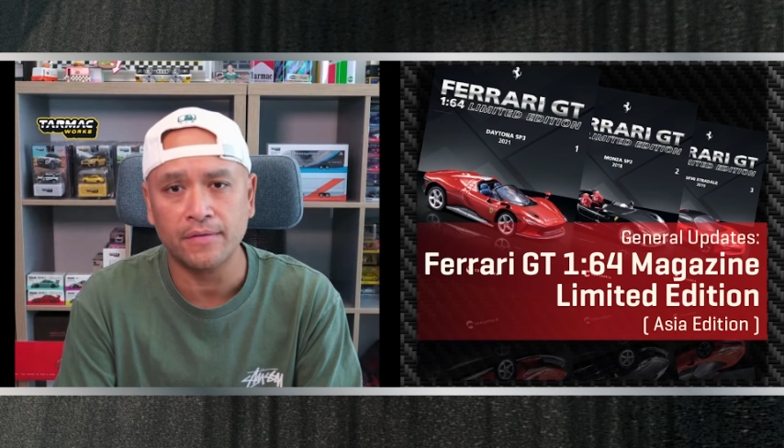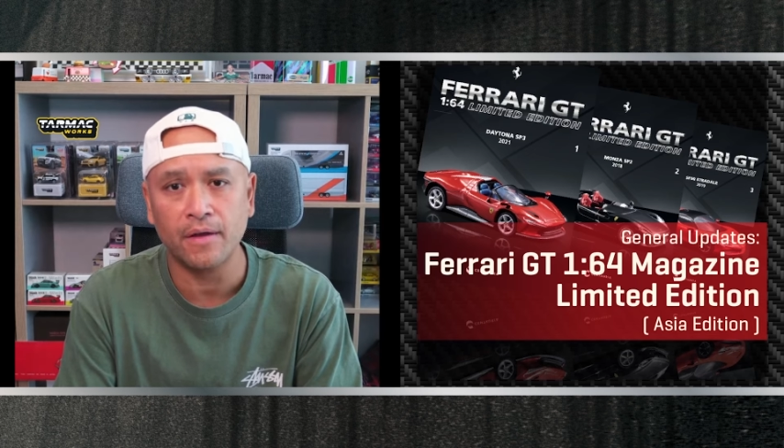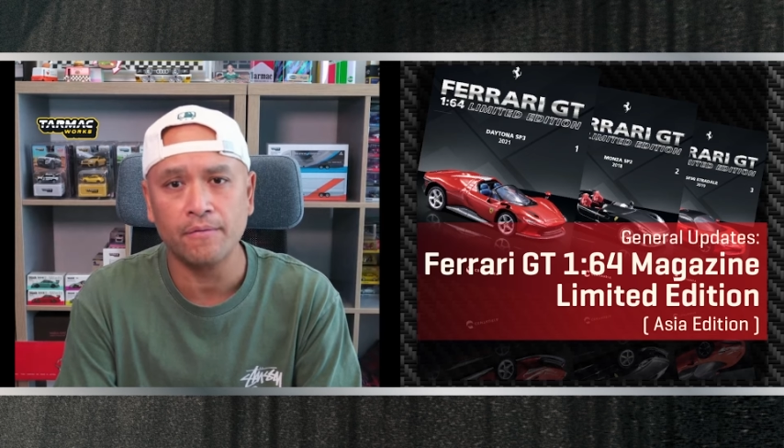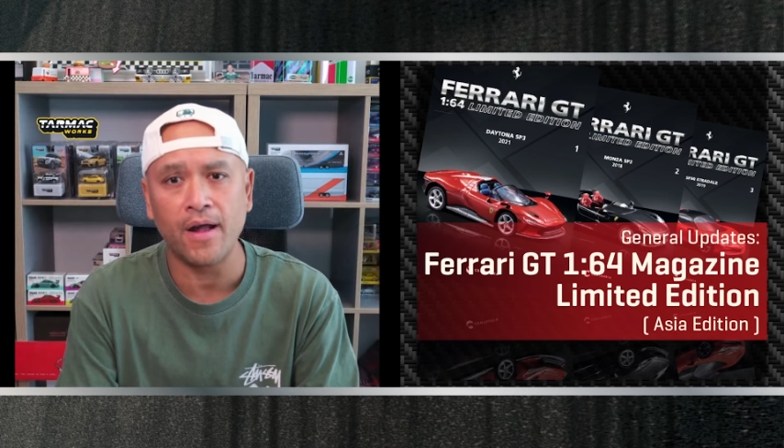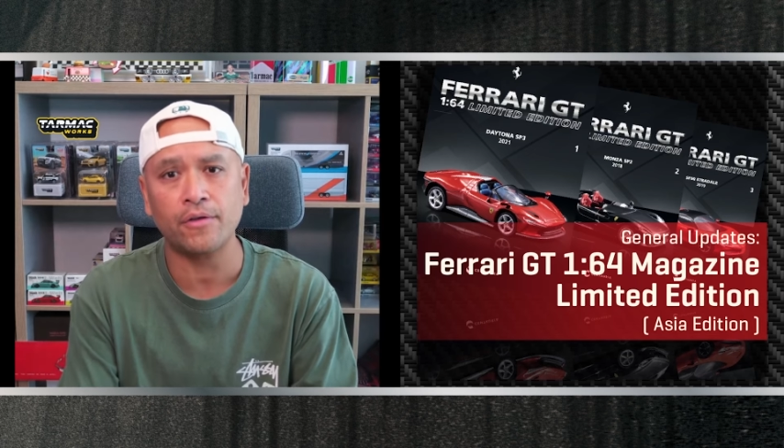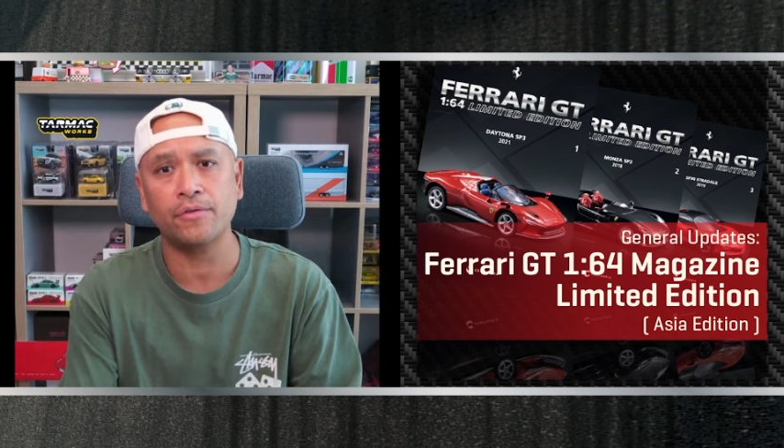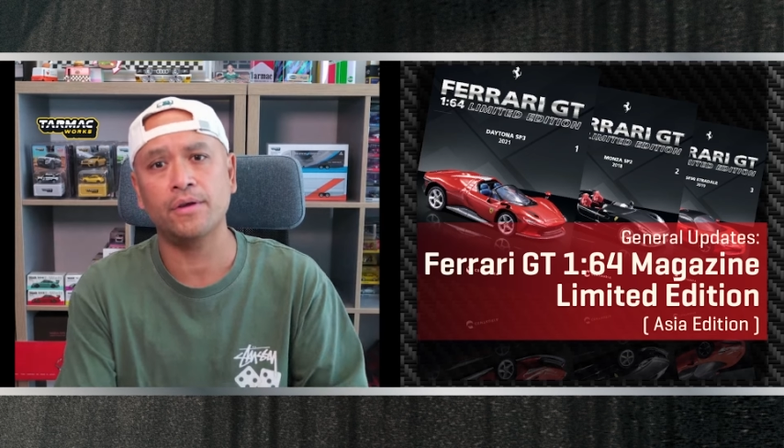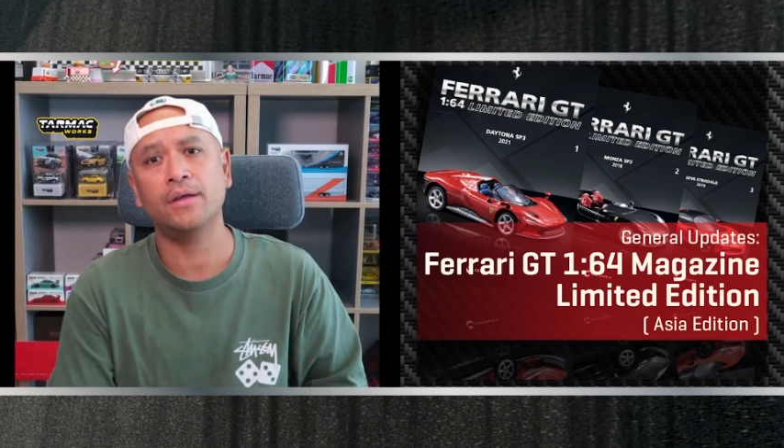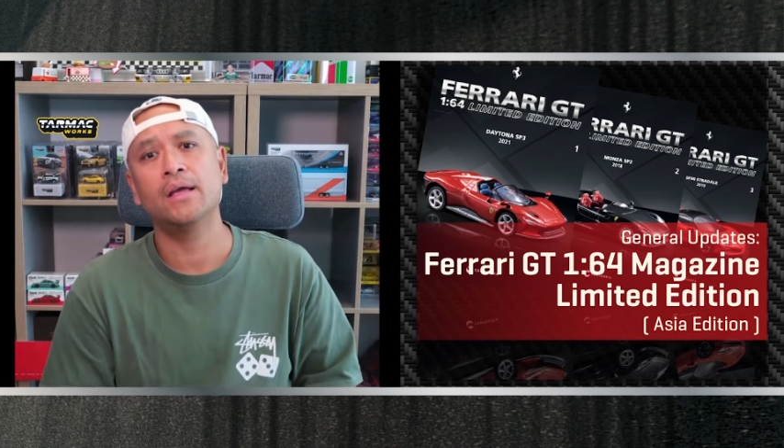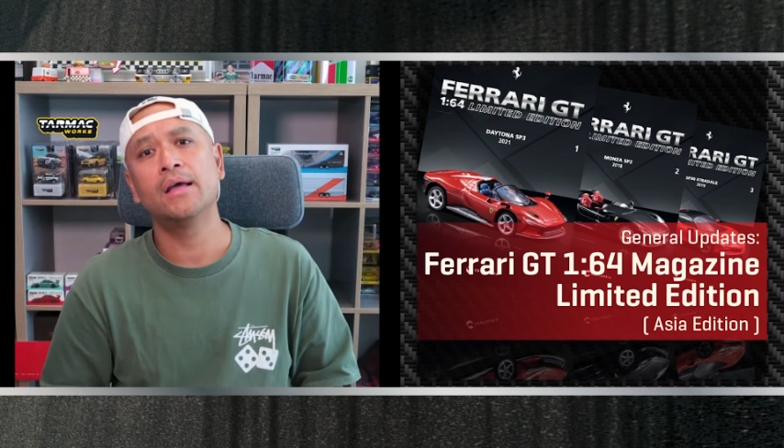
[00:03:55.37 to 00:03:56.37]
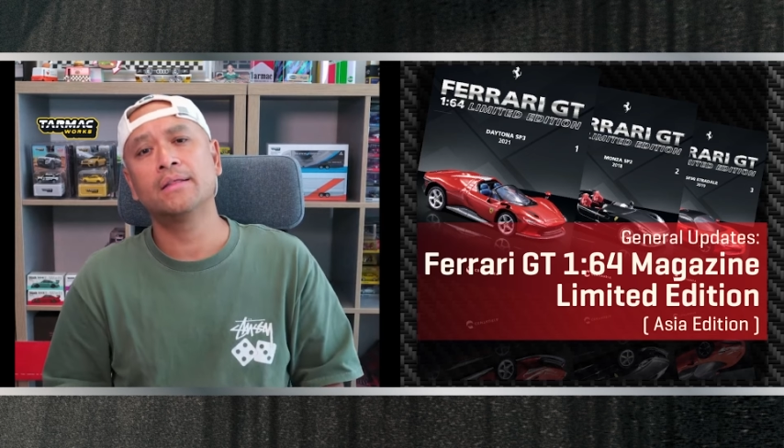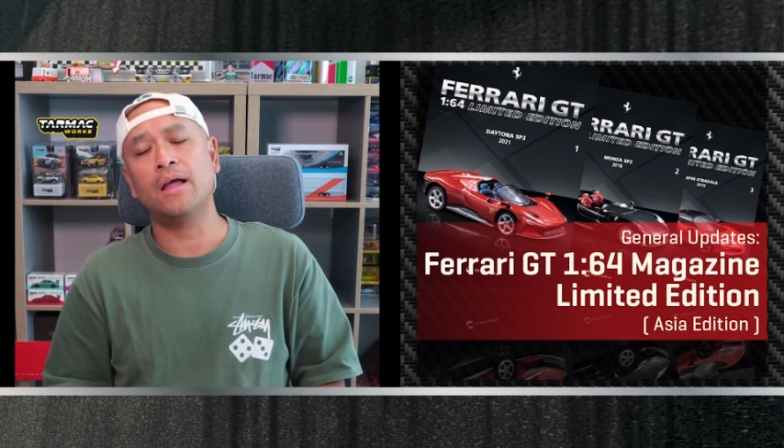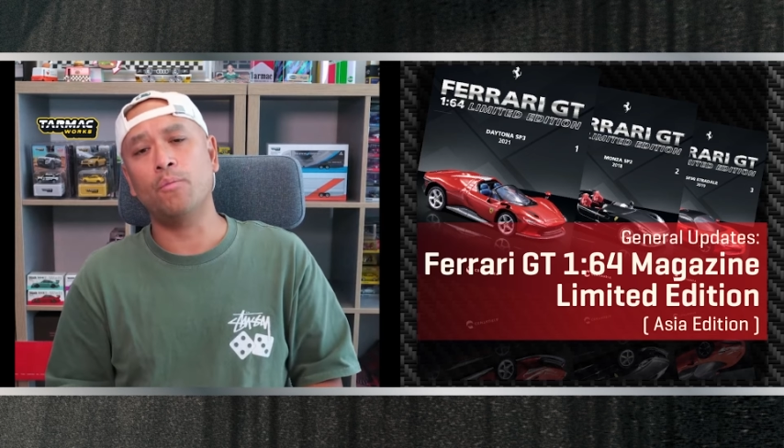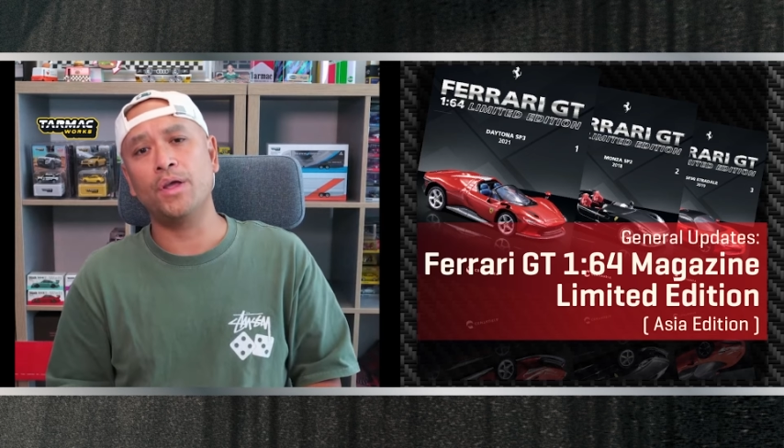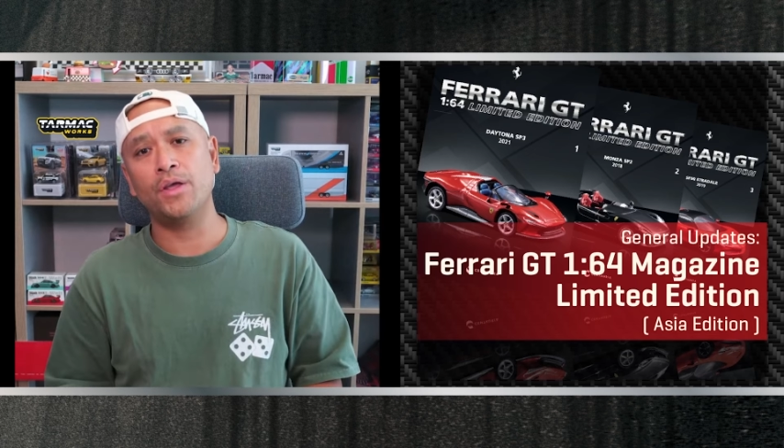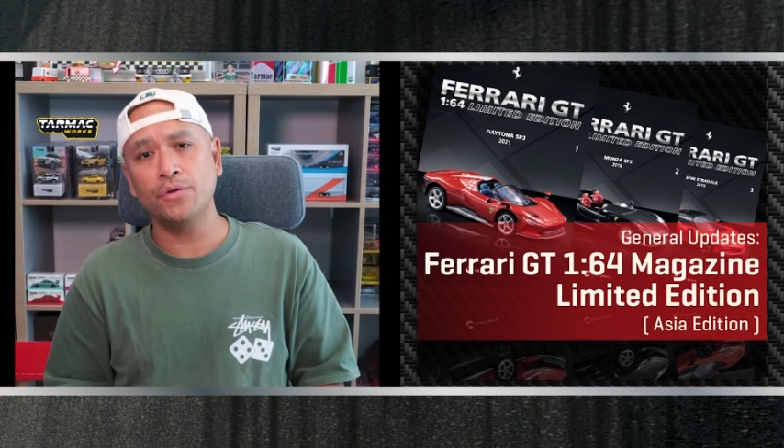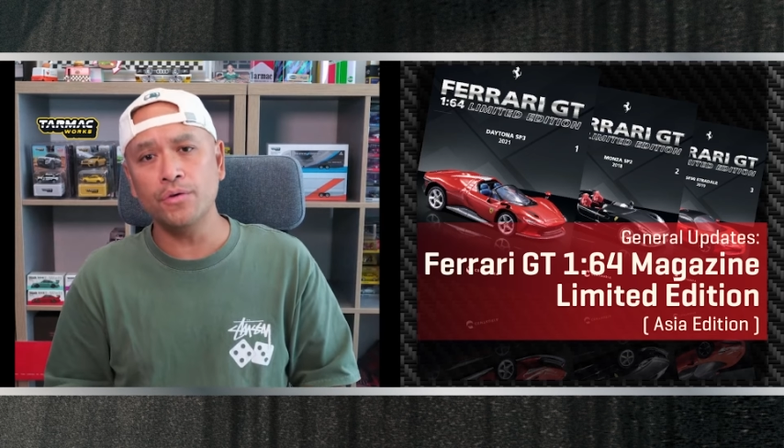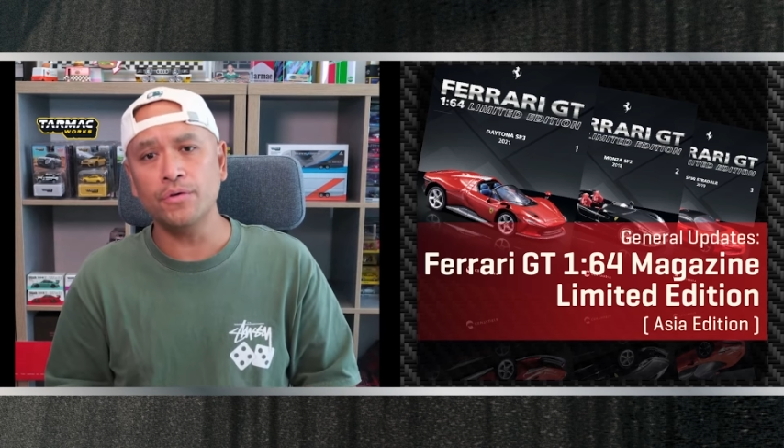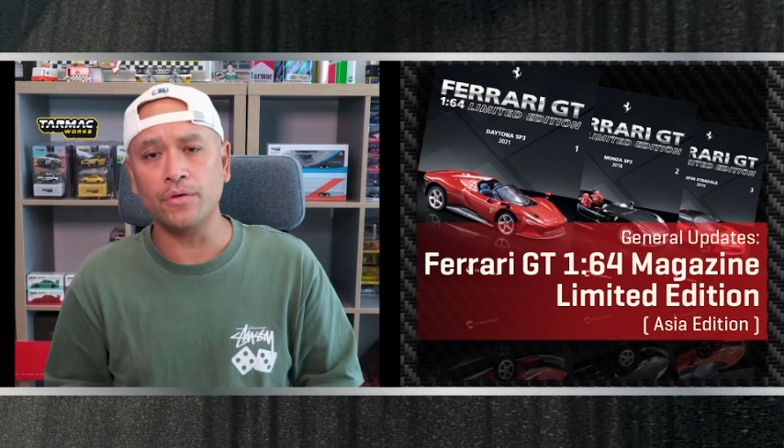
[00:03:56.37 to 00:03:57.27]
same factory that we use.